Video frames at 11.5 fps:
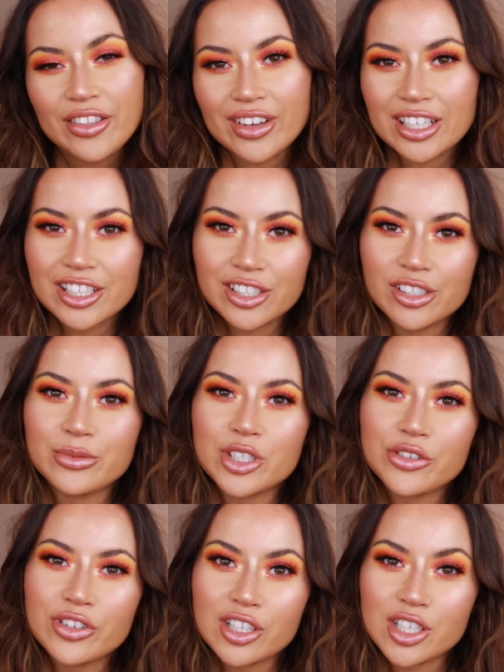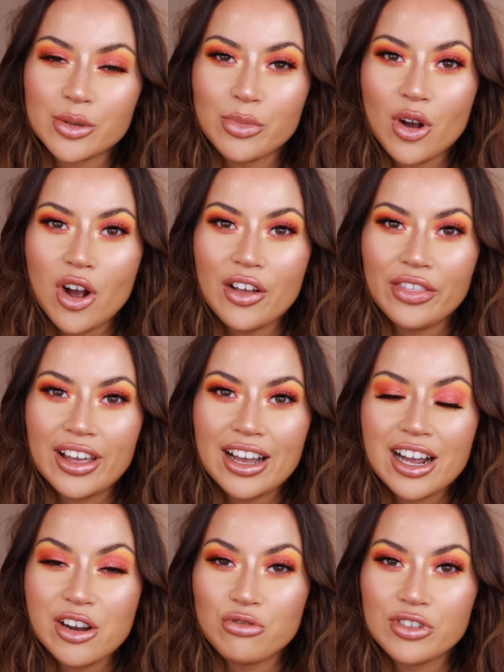Thank you so much for the support on that.
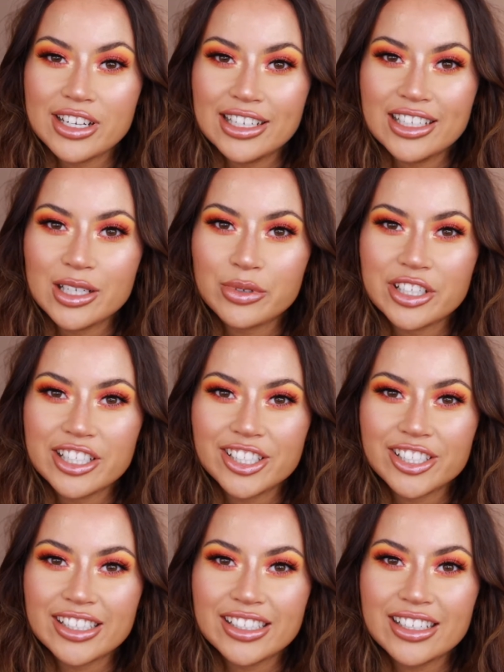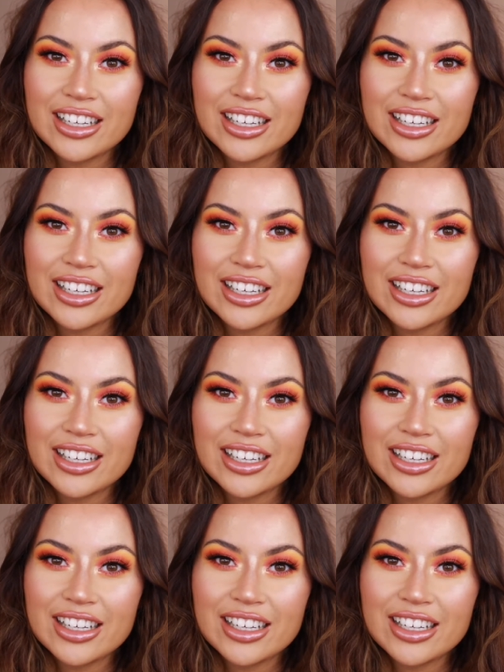I really appreciate it.